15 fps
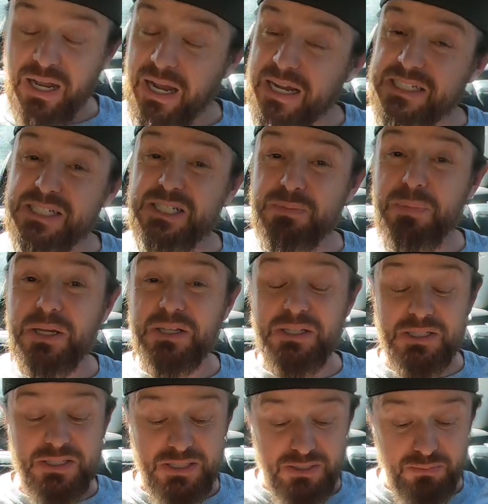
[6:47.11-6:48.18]
I suspect
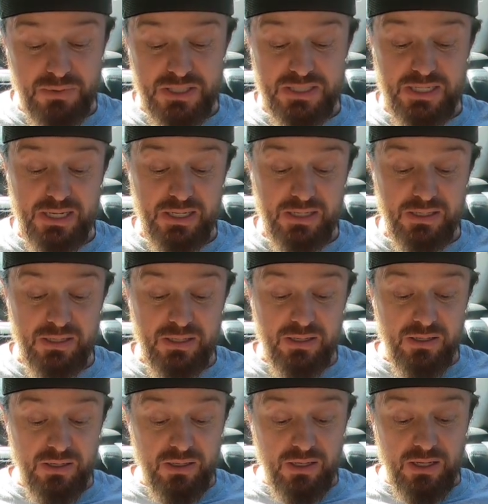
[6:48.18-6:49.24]
this is a mistake.
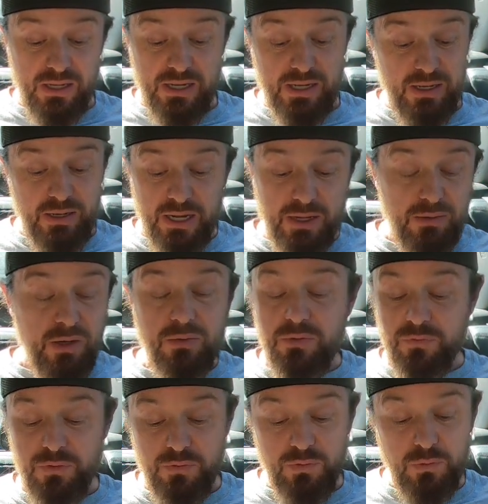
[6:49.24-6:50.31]

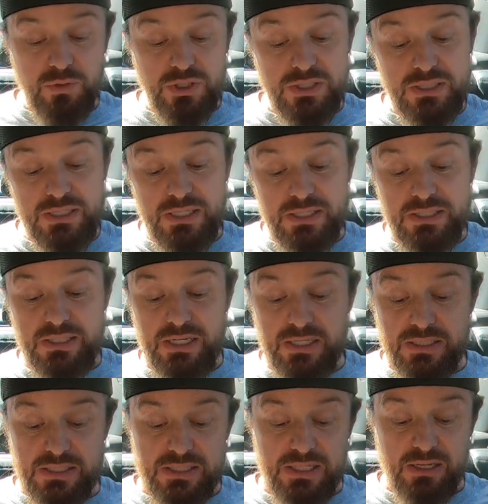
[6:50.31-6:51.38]
If it were just
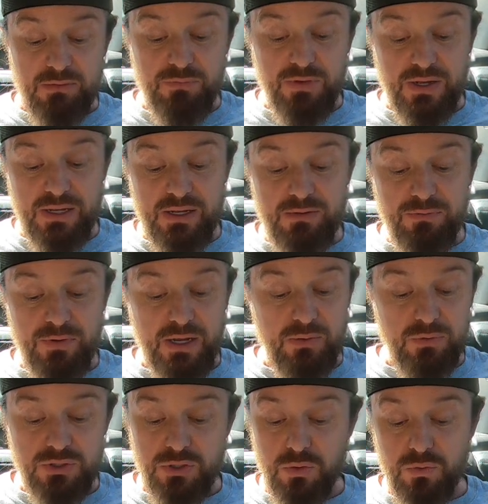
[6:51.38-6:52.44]
DSD8 to Sand 5, I
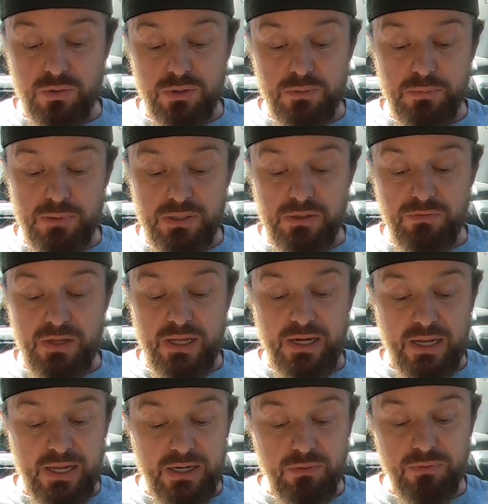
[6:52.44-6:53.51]
would totally believe that.
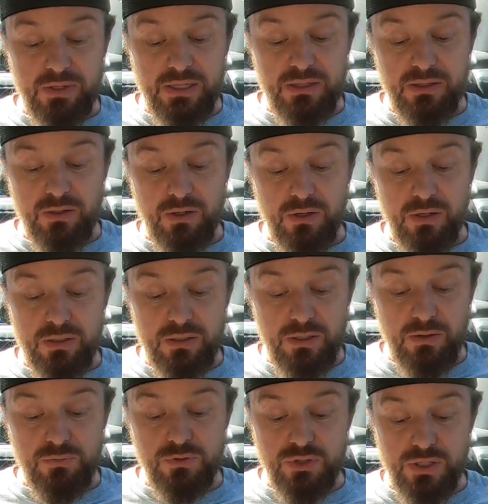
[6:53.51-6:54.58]
I don't think there are
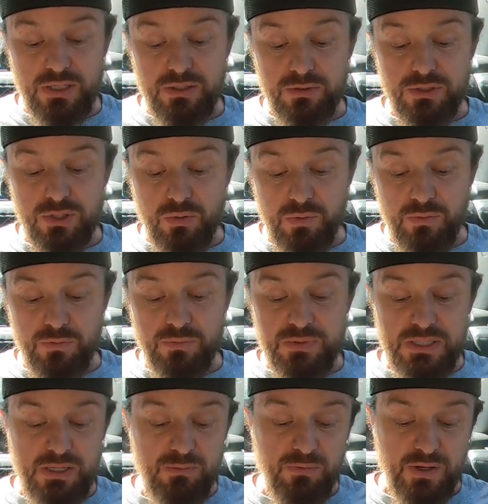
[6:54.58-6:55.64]
enough trailers going from
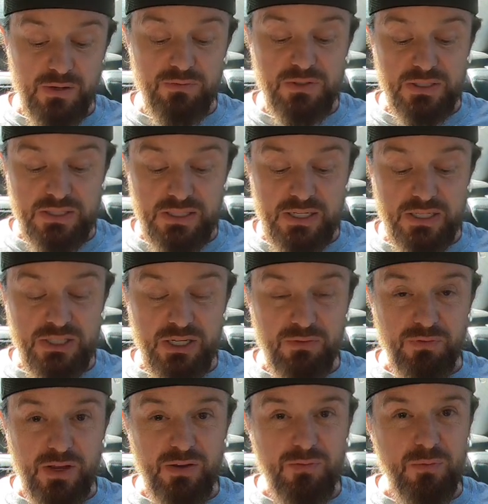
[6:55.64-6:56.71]
Sand 5 to
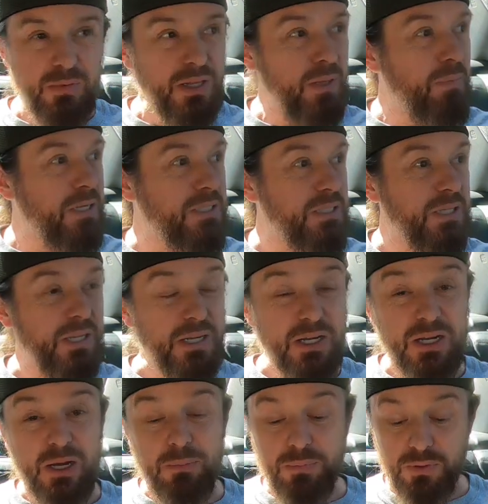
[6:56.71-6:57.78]
TIJ5. I mean, they might send like a
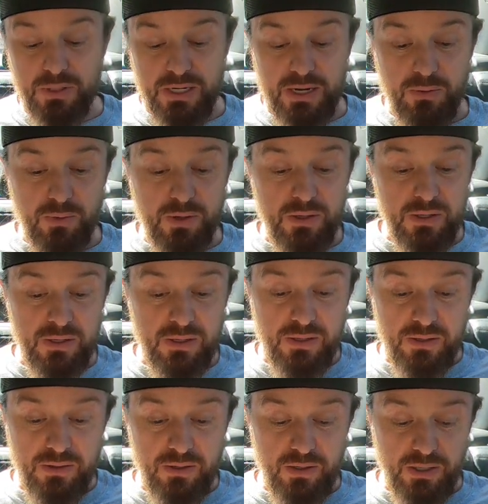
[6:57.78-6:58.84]
couple an hour.
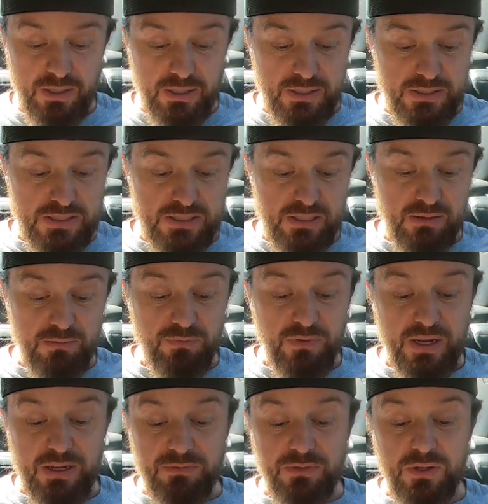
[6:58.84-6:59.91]
They're not going to send
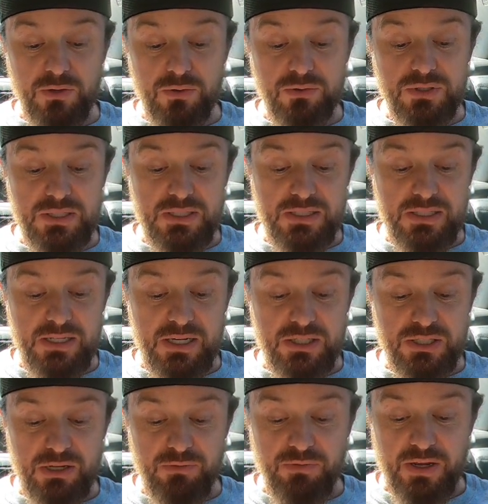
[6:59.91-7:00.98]
5 loads to
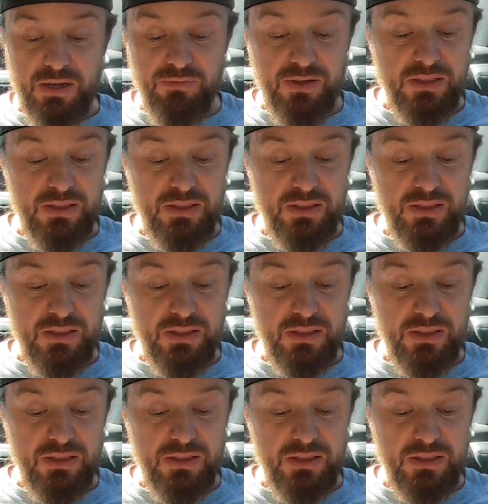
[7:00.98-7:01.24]
TIJ5.